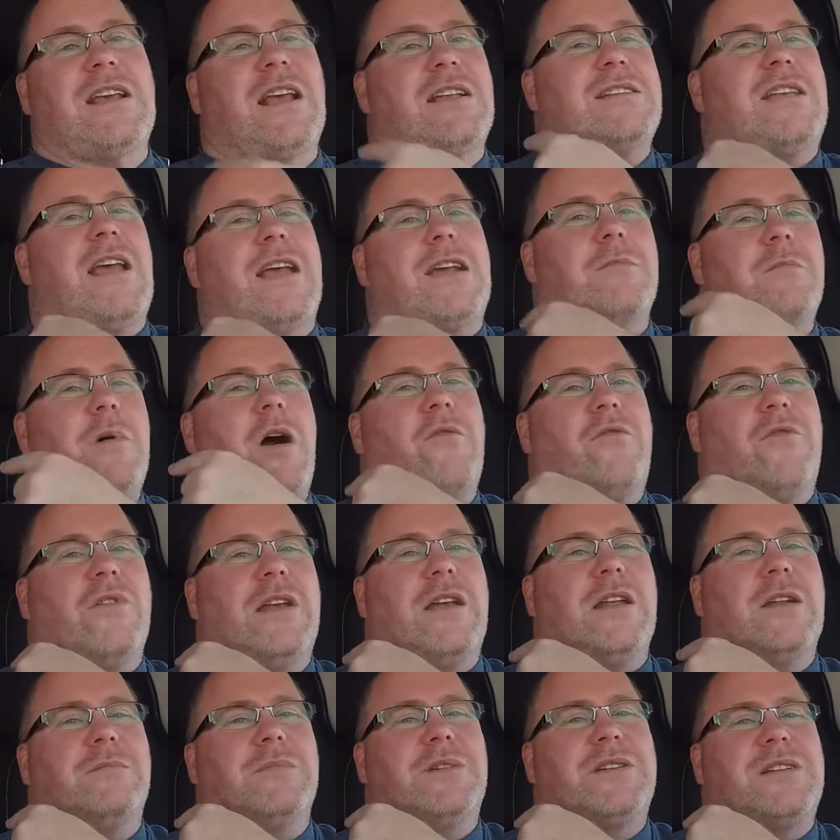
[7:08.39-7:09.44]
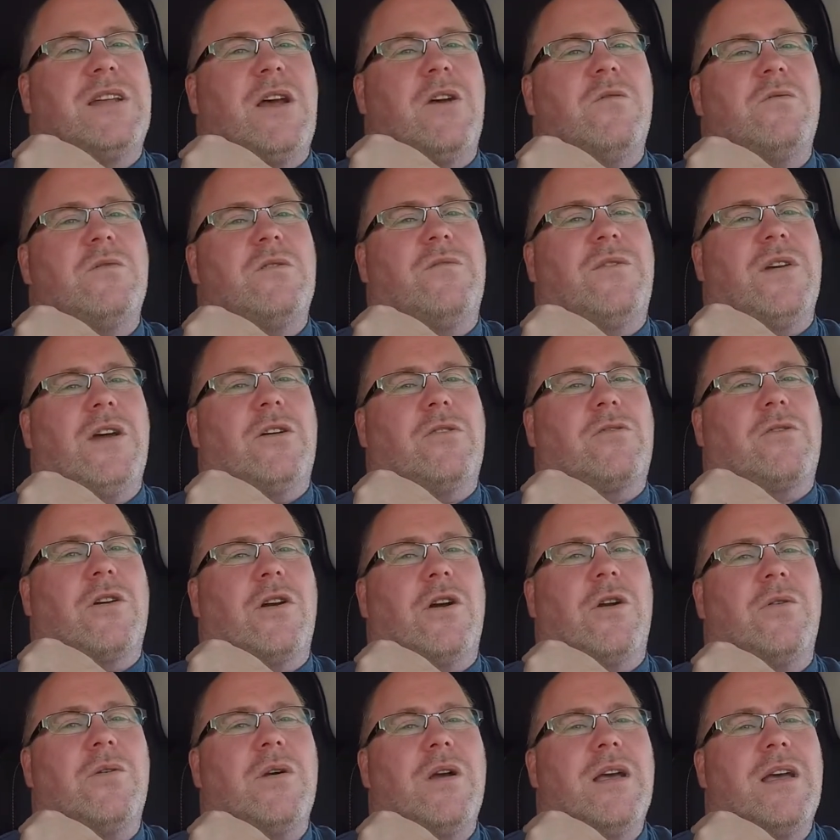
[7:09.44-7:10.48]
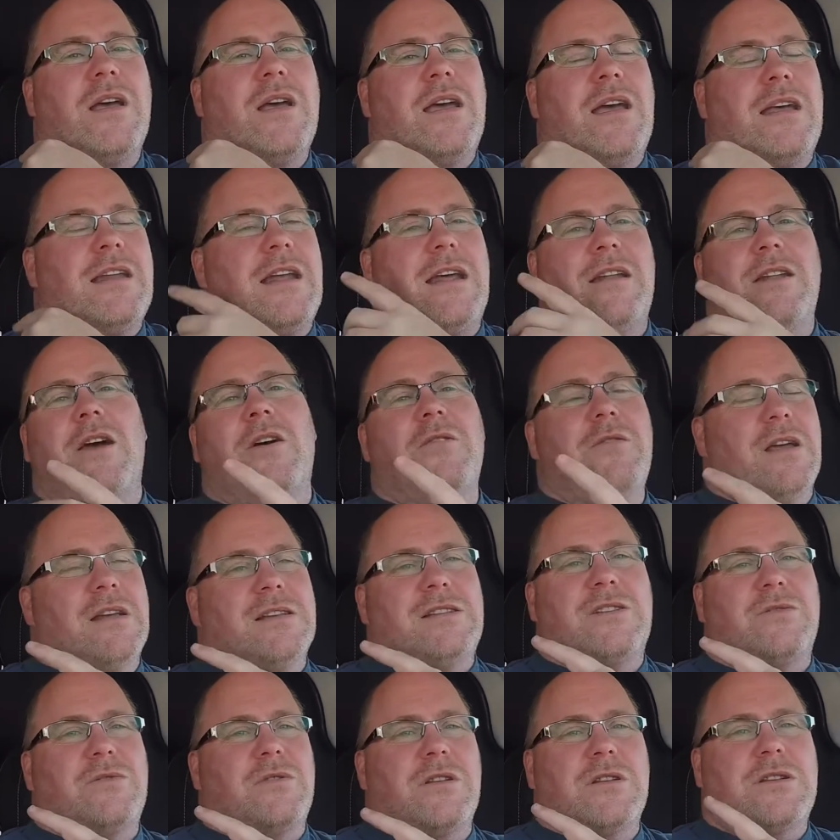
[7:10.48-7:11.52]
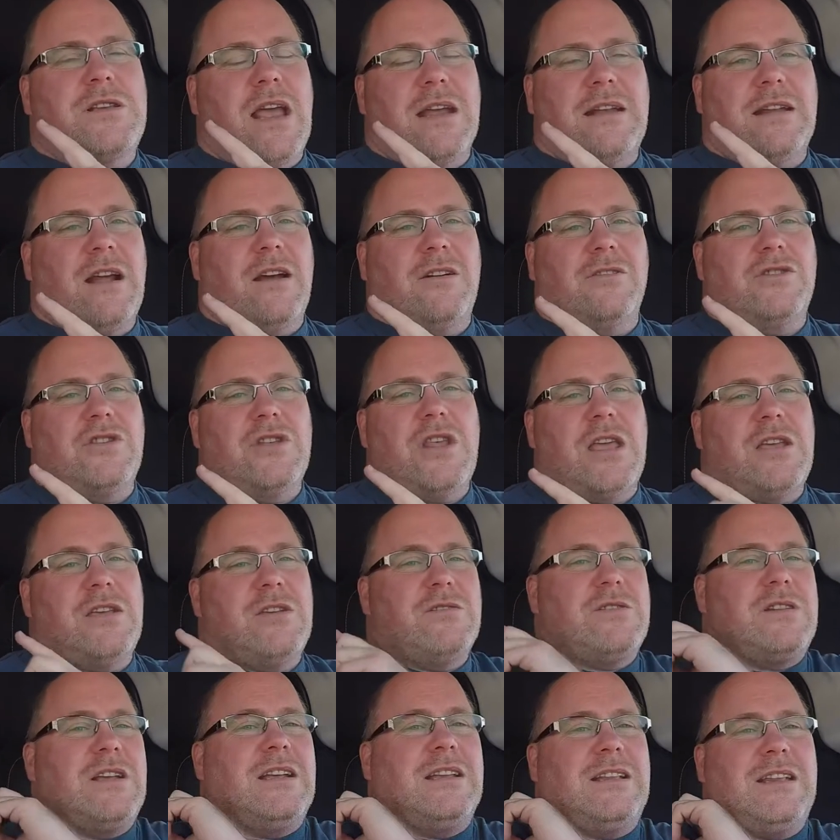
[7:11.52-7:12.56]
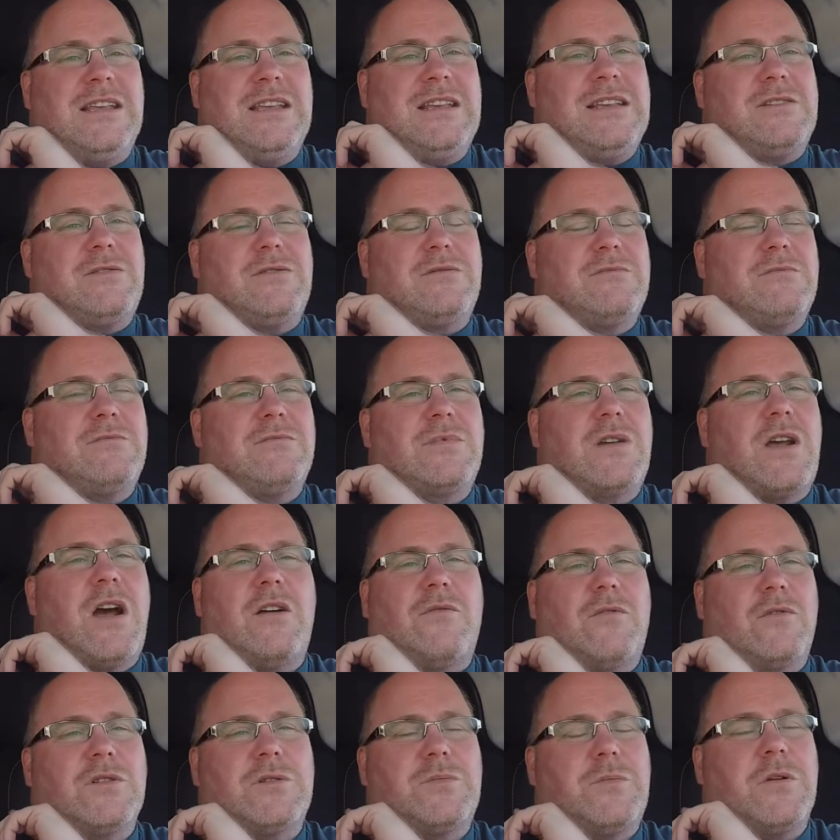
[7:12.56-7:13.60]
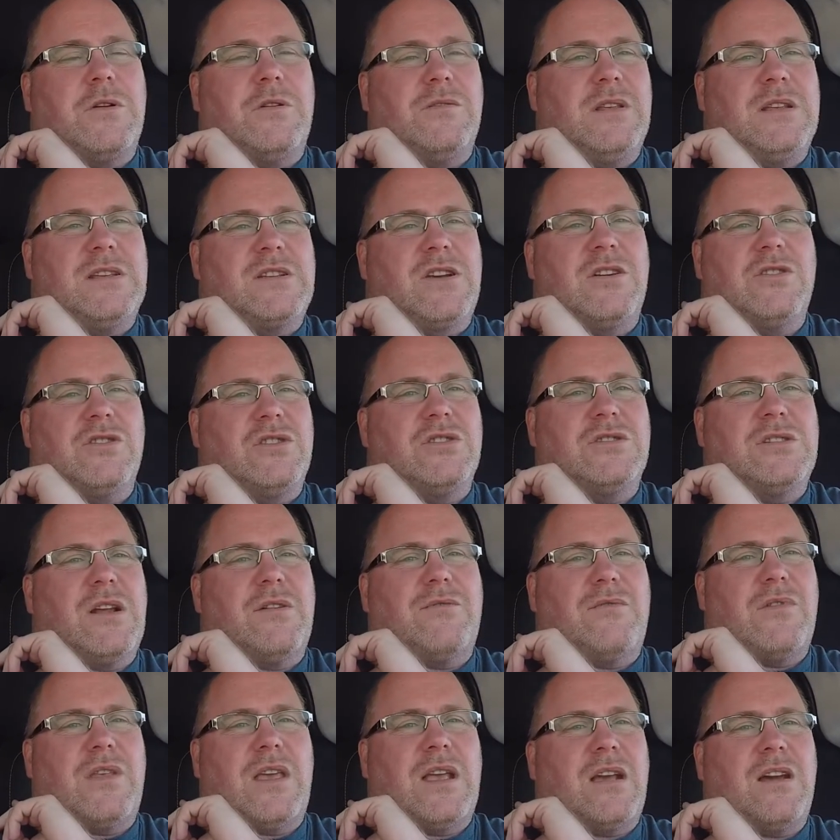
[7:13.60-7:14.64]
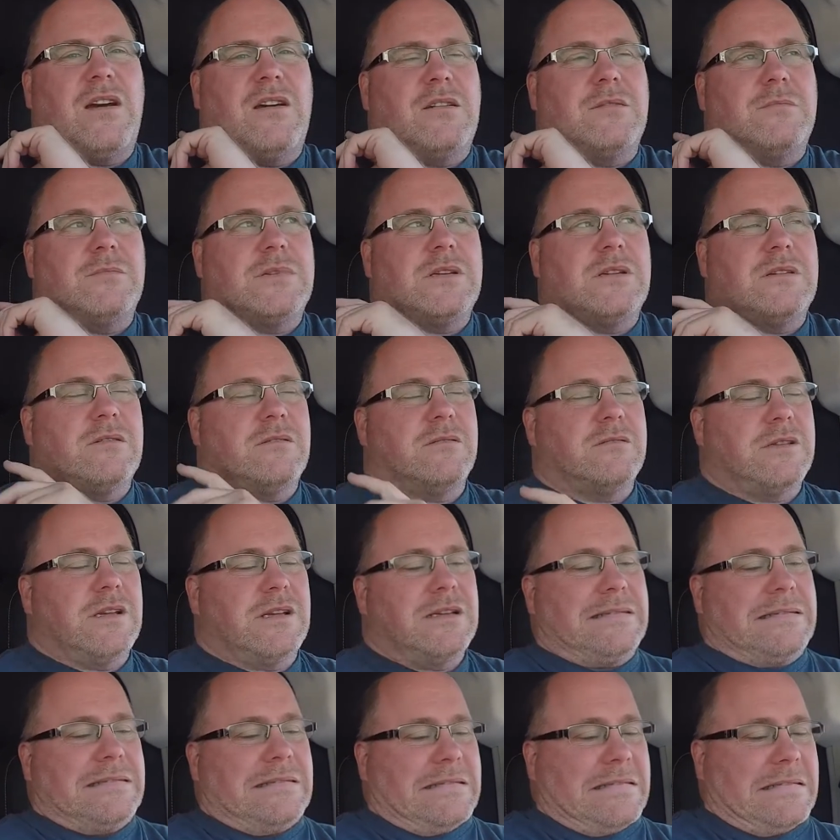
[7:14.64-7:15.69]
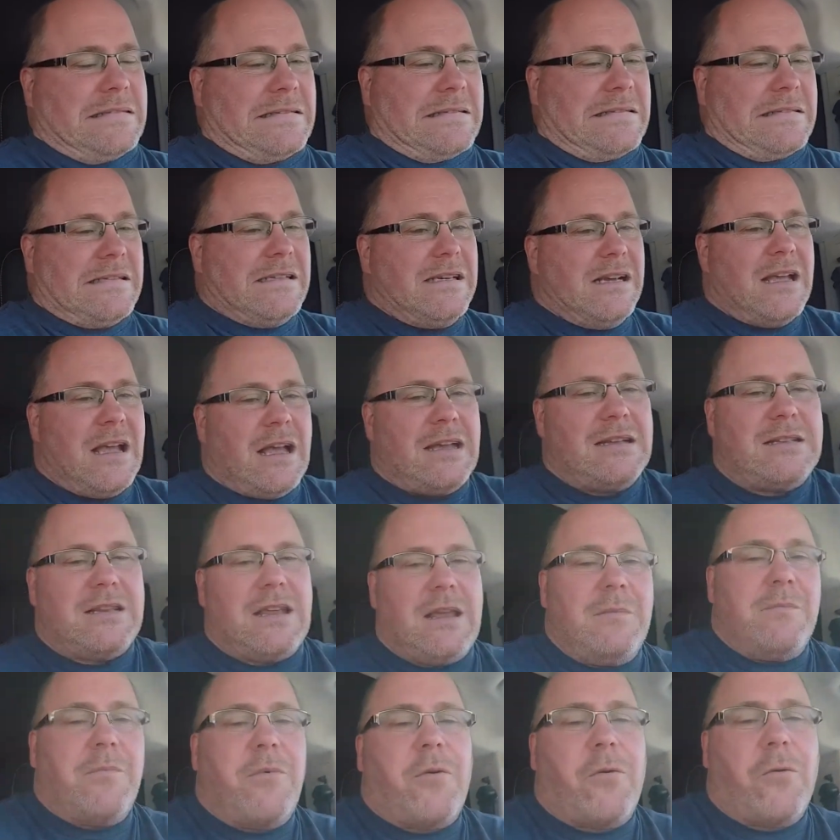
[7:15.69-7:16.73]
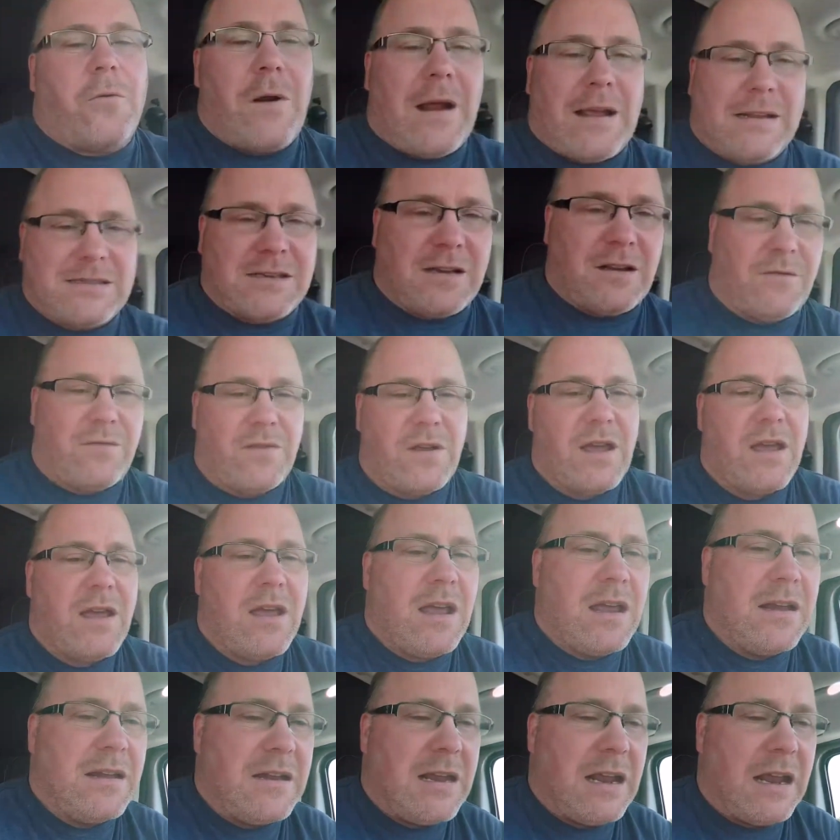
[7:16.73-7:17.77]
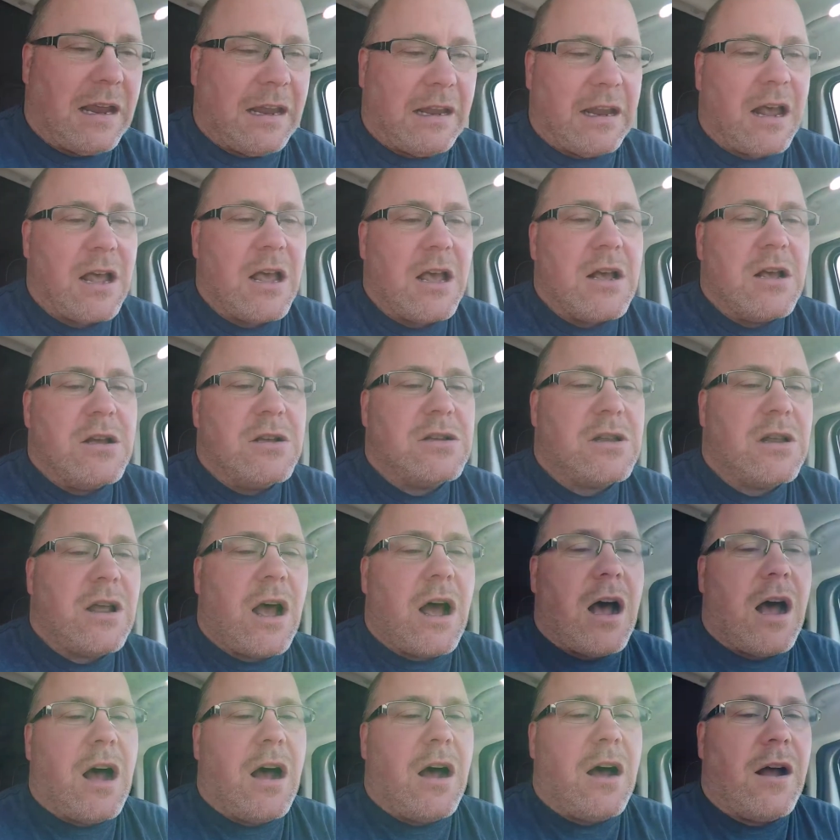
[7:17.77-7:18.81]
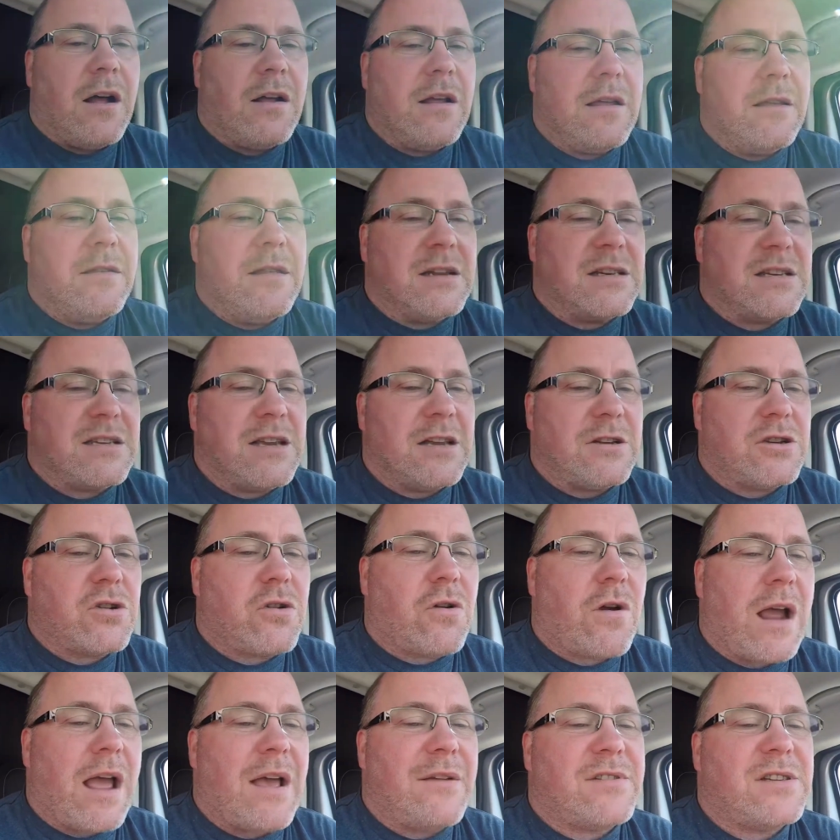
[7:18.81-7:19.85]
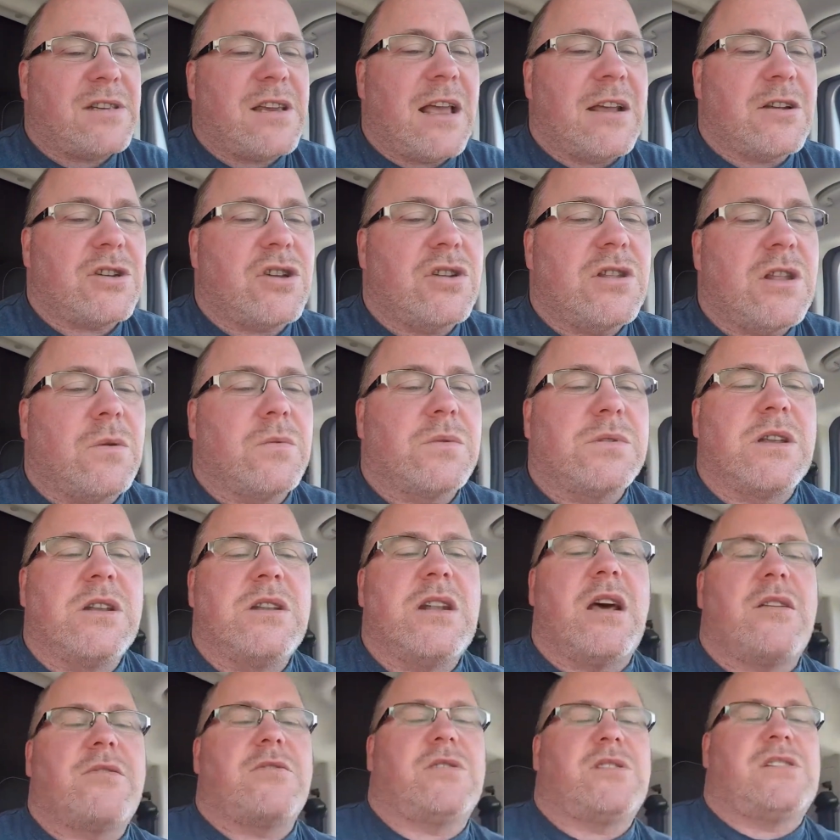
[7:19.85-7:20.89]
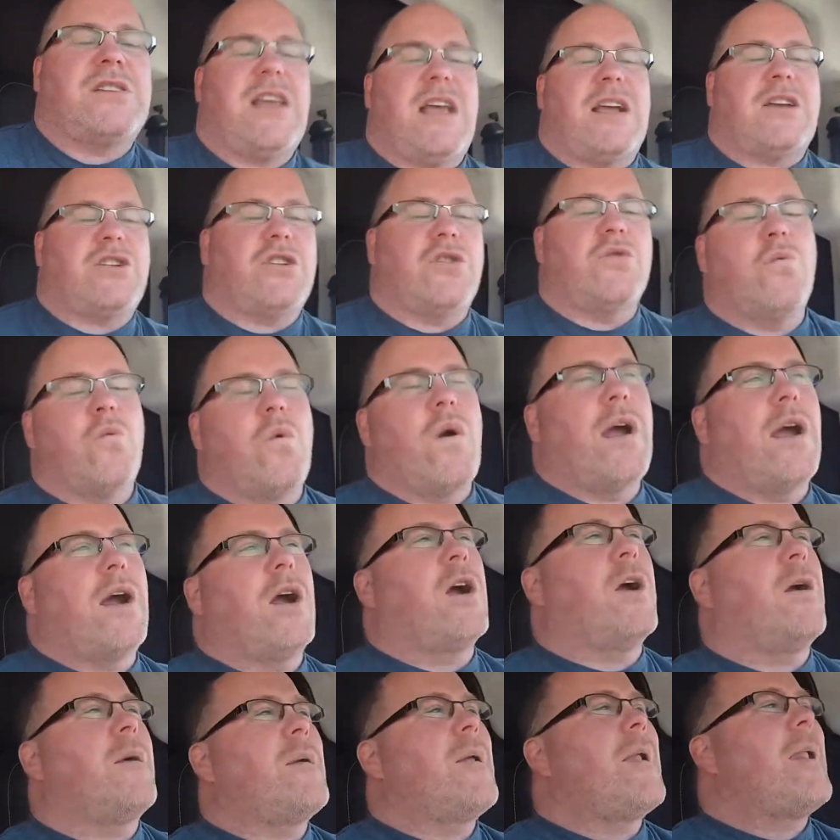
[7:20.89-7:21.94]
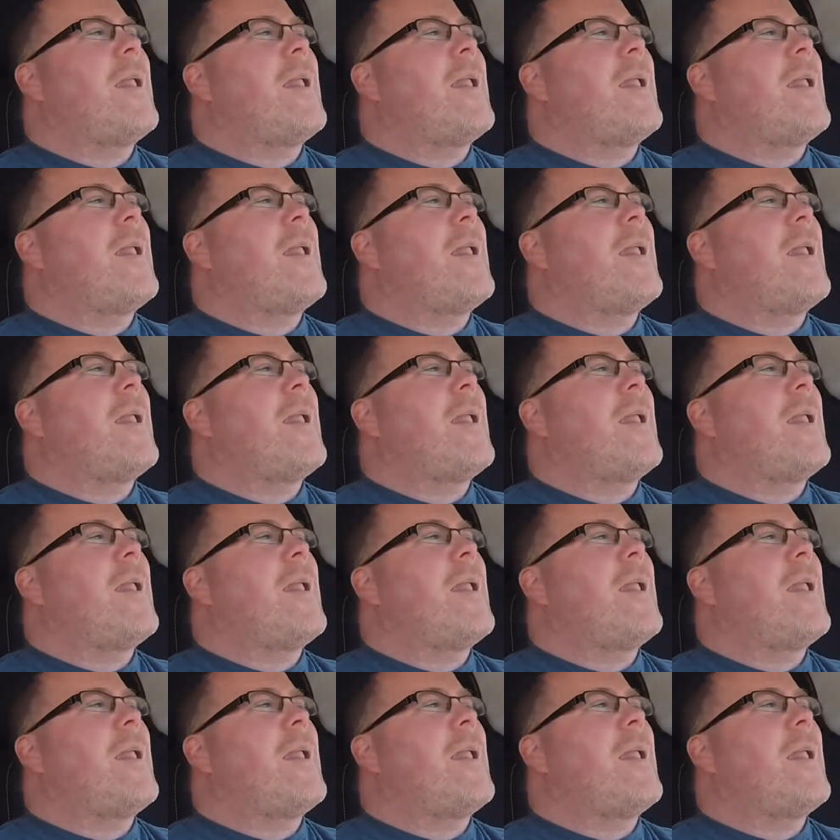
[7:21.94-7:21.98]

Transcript: I'd take them off and get them sewn to Velcro. And I know that's the technology they use to get these covers put on these cushions after they cut them. So I was like, that's impressive indeed. In the Stitchcraft section, there was another section where